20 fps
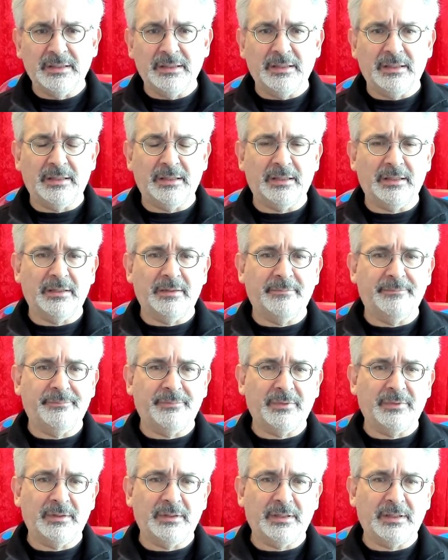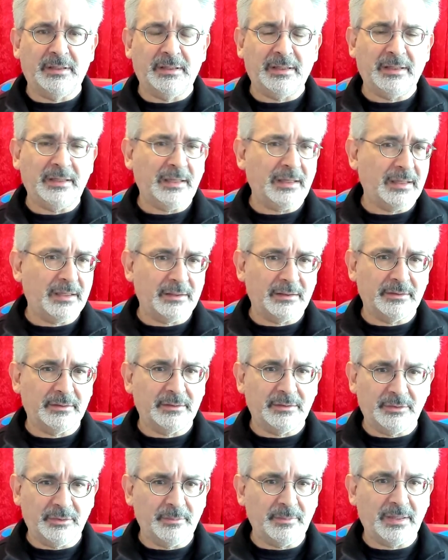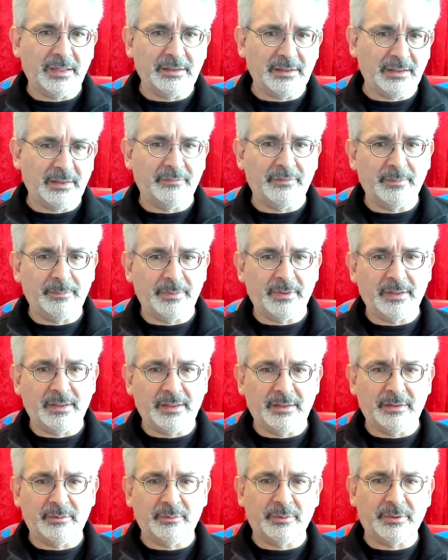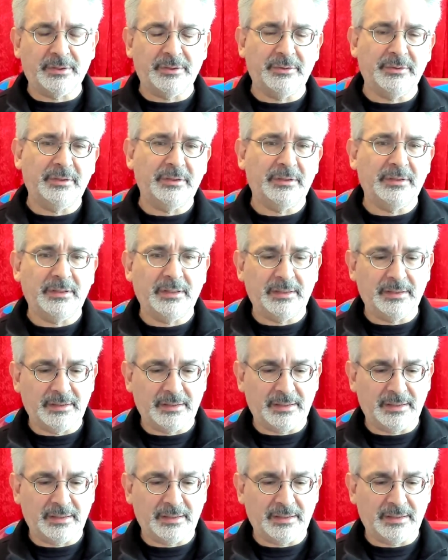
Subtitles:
And again, you might have a plane where you can take